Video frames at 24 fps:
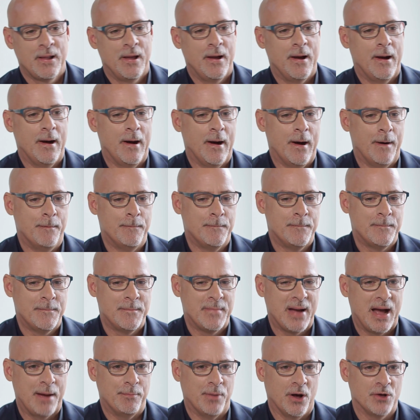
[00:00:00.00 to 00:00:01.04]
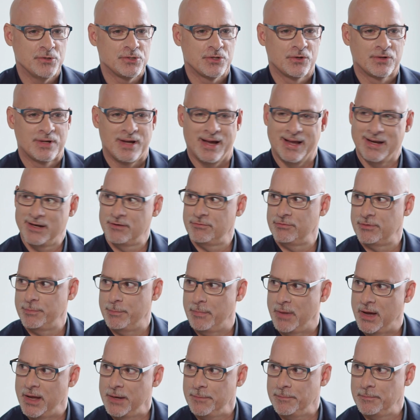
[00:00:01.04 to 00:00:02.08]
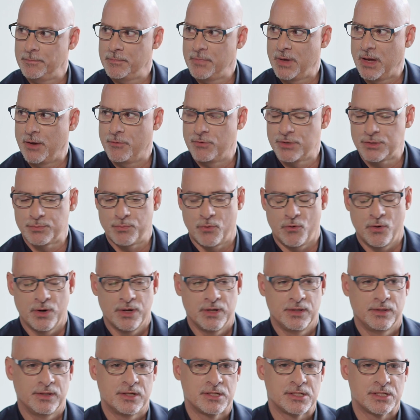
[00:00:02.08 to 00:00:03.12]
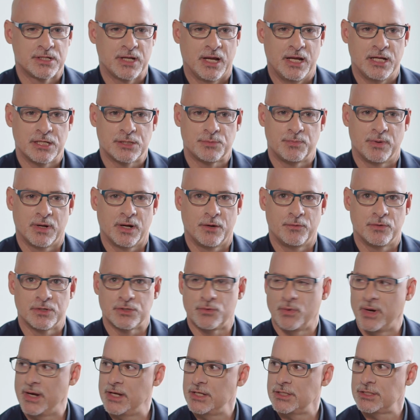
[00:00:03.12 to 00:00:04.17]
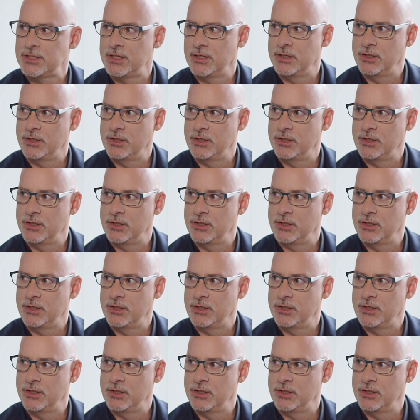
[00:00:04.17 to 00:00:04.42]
I'm also kind of a mutt. I was born in the States, but I was raised in